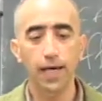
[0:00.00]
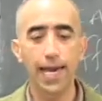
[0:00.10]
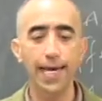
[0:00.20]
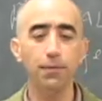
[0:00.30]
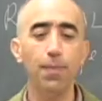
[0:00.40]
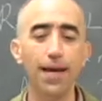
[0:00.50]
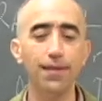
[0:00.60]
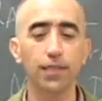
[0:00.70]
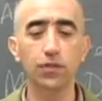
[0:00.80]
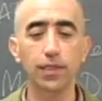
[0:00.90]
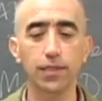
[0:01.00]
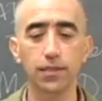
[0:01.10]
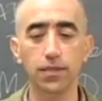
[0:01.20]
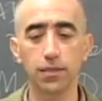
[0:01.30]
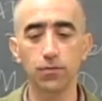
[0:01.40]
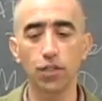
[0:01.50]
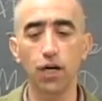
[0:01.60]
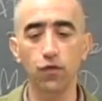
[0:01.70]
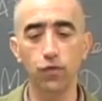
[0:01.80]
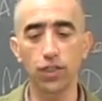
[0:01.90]
And by their criticisms
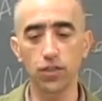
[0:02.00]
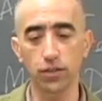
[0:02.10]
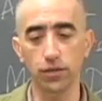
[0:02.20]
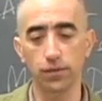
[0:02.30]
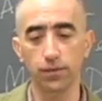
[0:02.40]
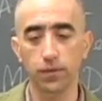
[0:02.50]
of reason.